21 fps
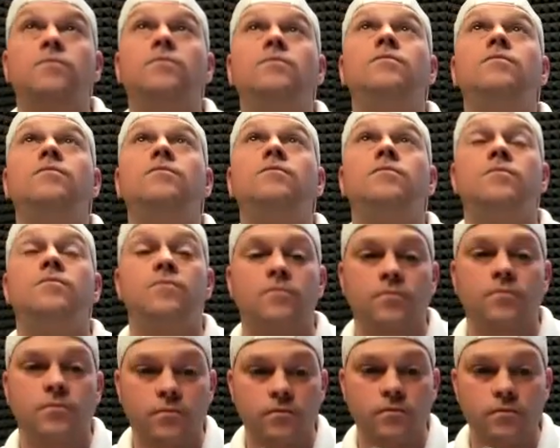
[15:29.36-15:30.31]

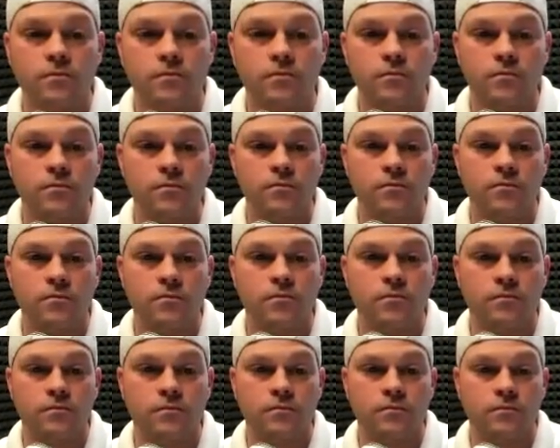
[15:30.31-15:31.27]

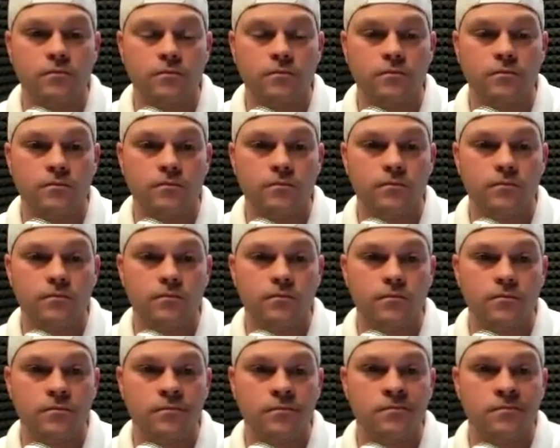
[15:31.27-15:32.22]

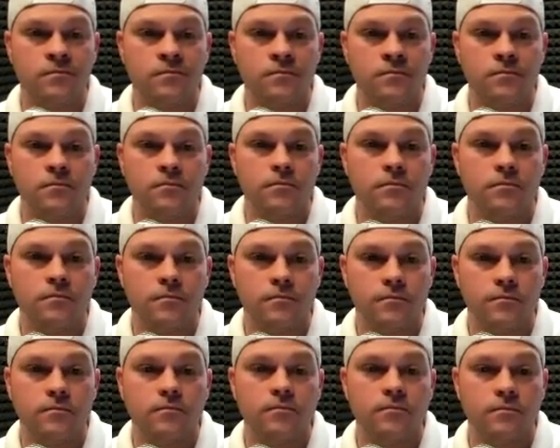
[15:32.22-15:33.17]

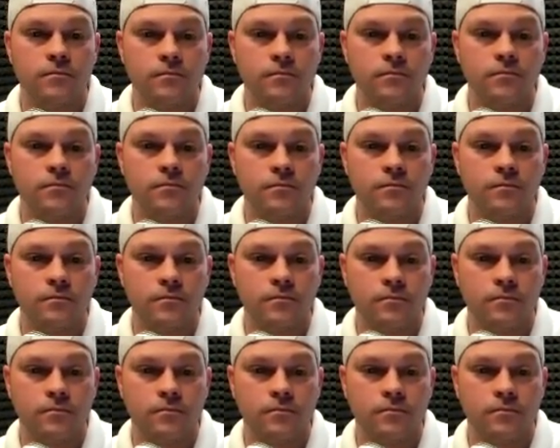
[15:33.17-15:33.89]
[no speech]